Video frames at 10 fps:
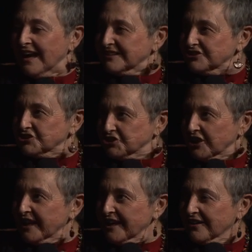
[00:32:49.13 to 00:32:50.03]
and to
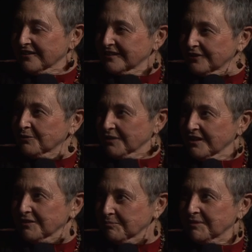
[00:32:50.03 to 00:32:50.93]
share,
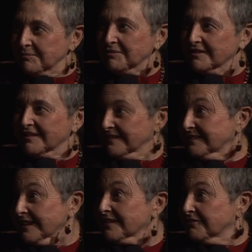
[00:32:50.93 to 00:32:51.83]
with other people on
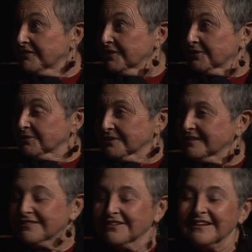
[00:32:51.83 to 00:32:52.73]
the telephone
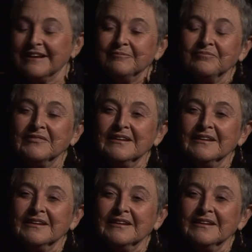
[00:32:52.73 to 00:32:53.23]
and all that.